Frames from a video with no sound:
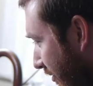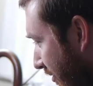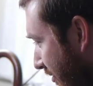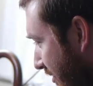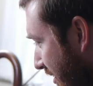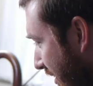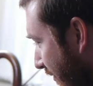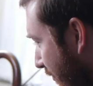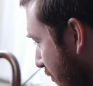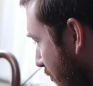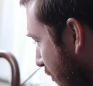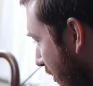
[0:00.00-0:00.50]

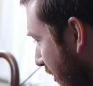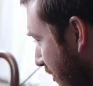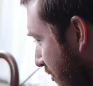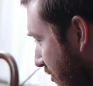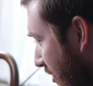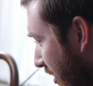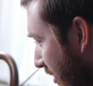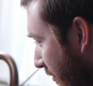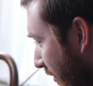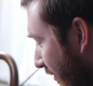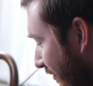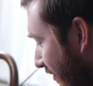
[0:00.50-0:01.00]
David Tran is
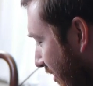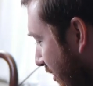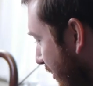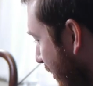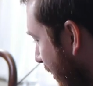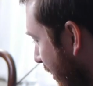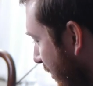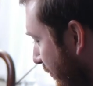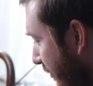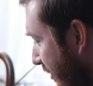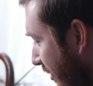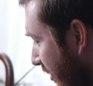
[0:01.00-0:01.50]
talking about
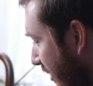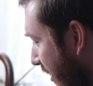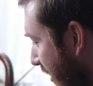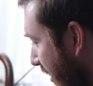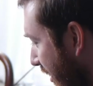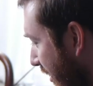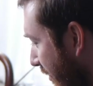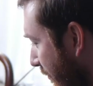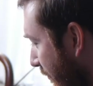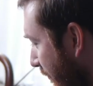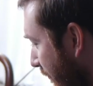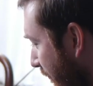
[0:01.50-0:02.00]
Vietnam. There I
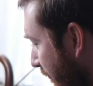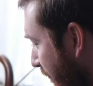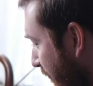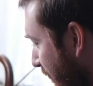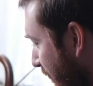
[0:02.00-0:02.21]
am.